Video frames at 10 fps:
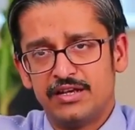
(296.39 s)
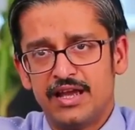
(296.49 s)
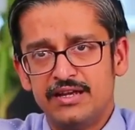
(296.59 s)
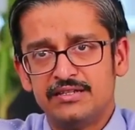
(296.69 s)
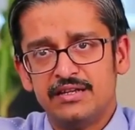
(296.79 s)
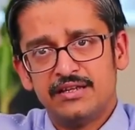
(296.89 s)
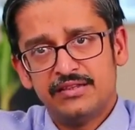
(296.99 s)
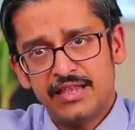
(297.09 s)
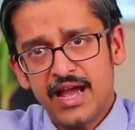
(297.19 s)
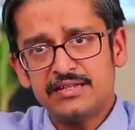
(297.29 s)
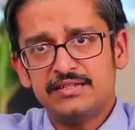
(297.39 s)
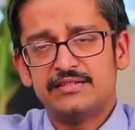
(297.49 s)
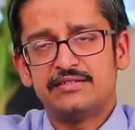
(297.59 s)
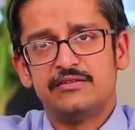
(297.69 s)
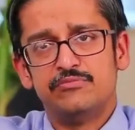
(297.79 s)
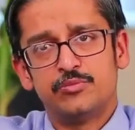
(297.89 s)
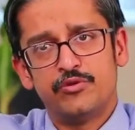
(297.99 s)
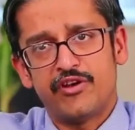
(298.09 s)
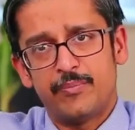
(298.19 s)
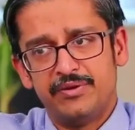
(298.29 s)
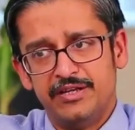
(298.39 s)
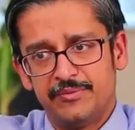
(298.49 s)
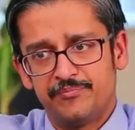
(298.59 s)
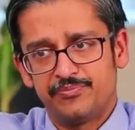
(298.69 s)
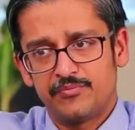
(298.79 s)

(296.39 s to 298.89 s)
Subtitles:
night, that is a symptom of apnea.